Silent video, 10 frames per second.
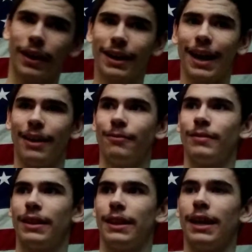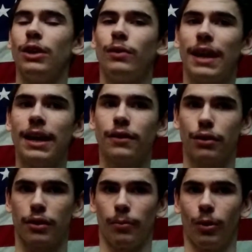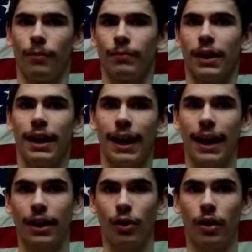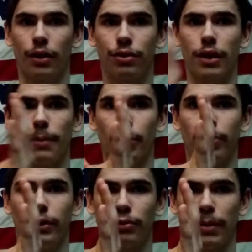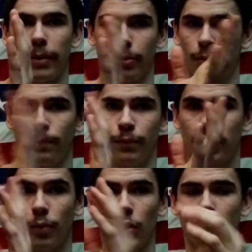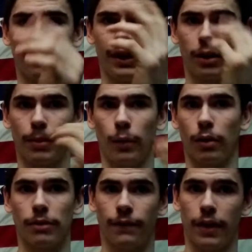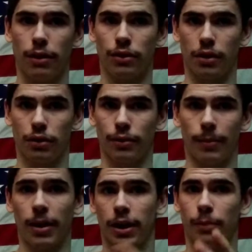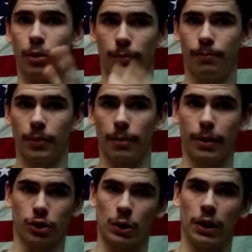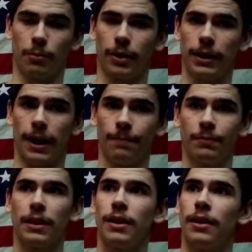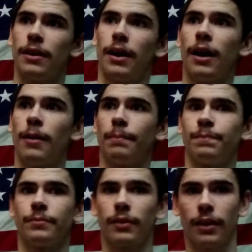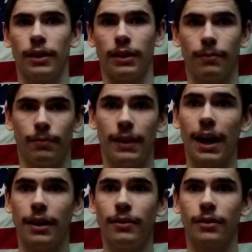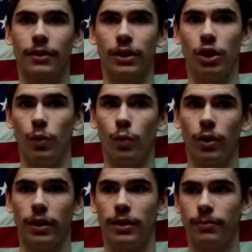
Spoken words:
again, then you take this symbol, and on a separate piece of paper, somewhere over here by where my face is, I'm not going to put a picture here, but yeah. Then you would